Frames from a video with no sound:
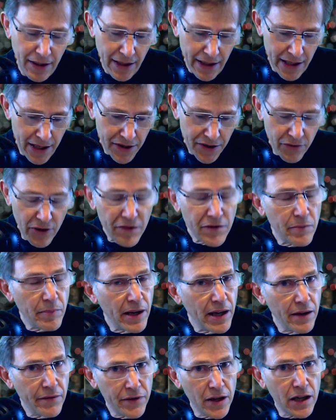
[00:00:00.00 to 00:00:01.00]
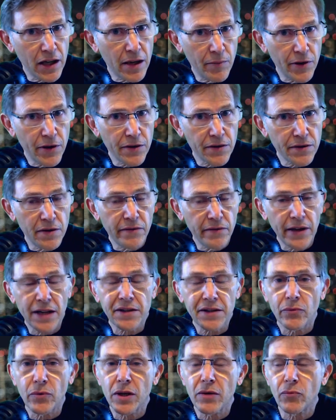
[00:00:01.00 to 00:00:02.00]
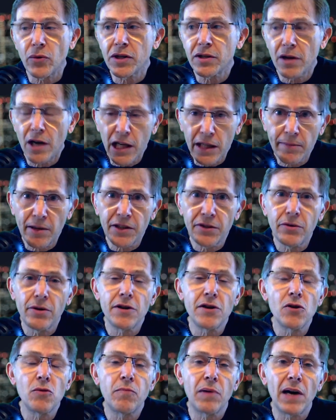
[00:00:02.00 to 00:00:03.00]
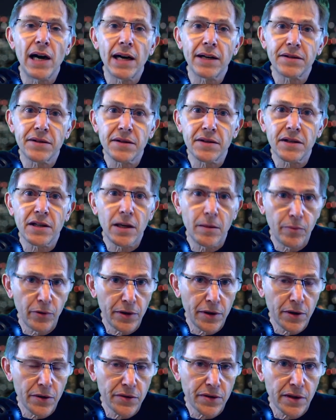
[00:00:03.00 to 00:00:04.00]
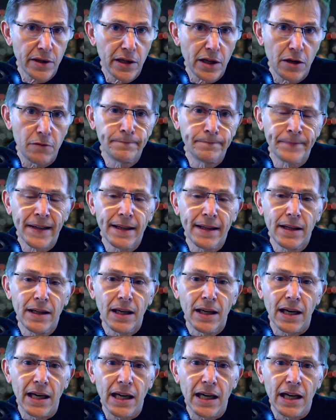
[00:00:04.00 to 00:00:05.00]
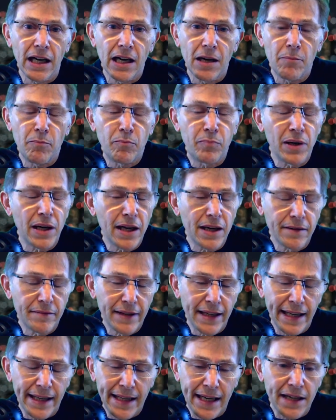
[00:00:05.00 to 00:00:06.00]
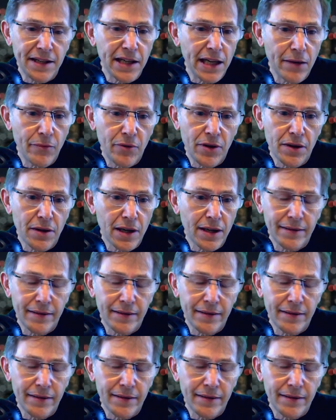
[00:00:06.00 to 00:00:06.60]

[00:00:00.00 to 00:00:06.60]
So we have to buy a couple years in advance. And we talked about doing new boxes a couple years ago. But at that time we thought,